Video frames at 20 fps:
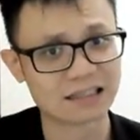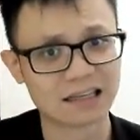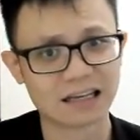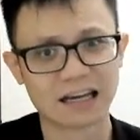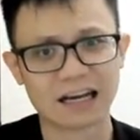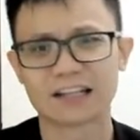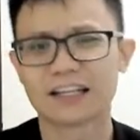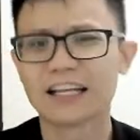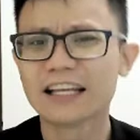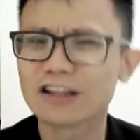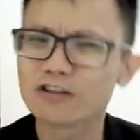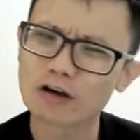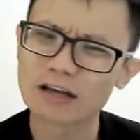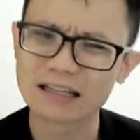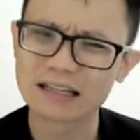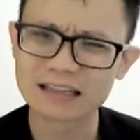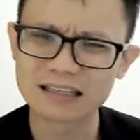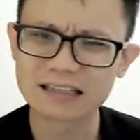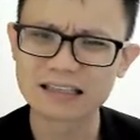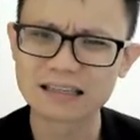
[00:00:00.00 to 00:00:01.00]
I think
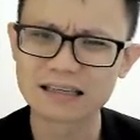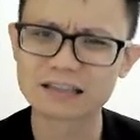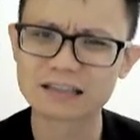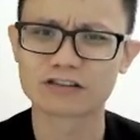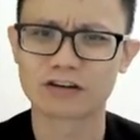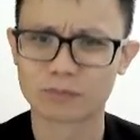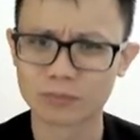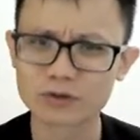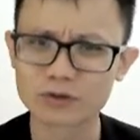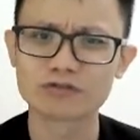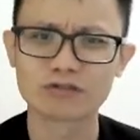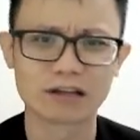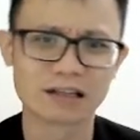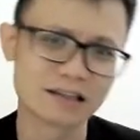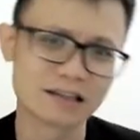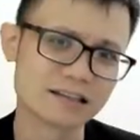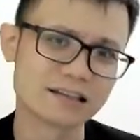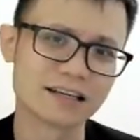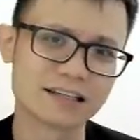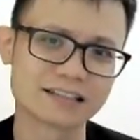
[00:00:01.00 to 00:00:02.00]
20 years, almost 20
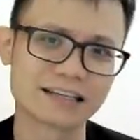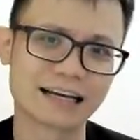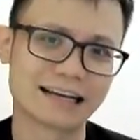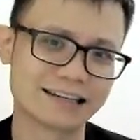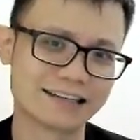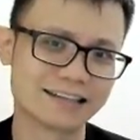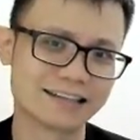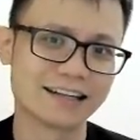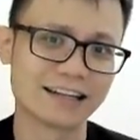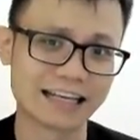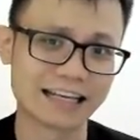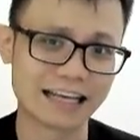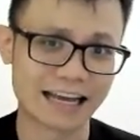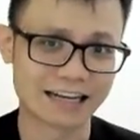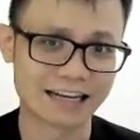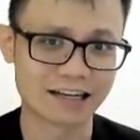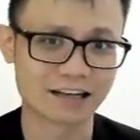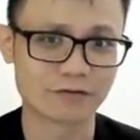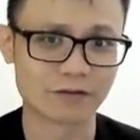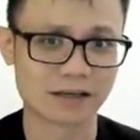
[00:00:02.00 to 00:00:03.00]
years, I didn't eat
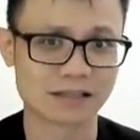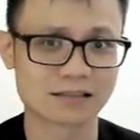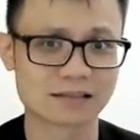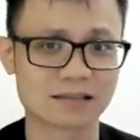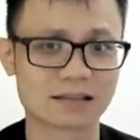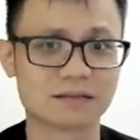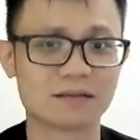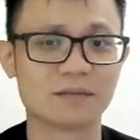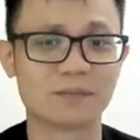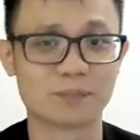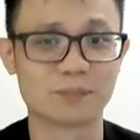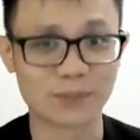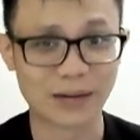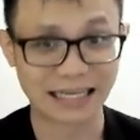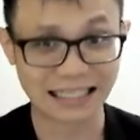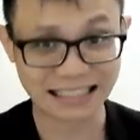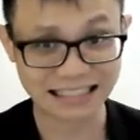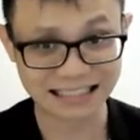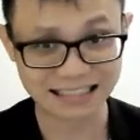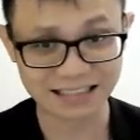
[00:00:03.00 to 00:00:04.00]
any Western
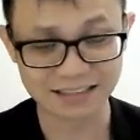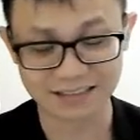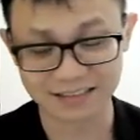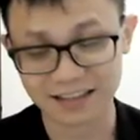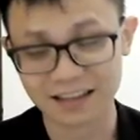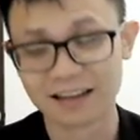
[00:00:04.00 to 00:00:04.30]
medicine.